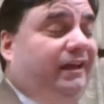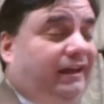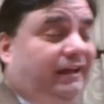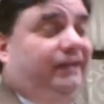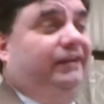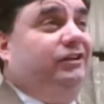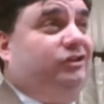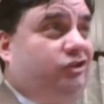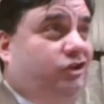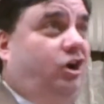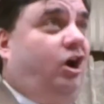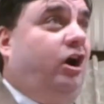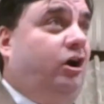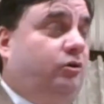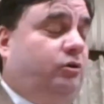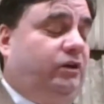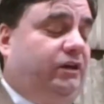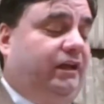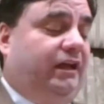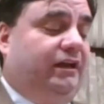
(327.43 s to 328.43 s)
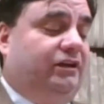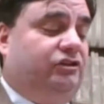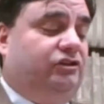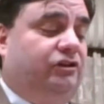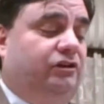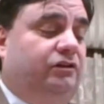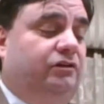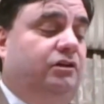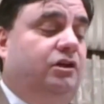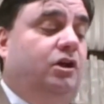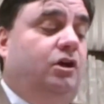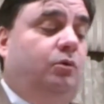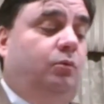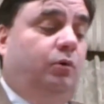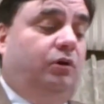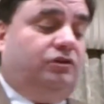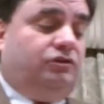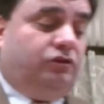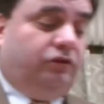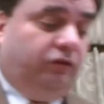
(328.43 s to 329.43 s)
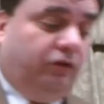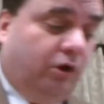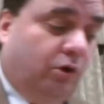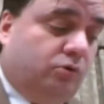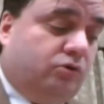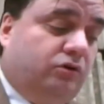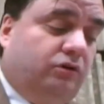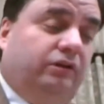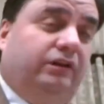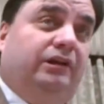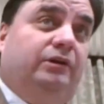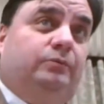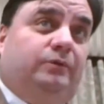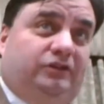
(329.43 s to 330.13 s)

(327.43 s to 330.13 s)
each congregation was locally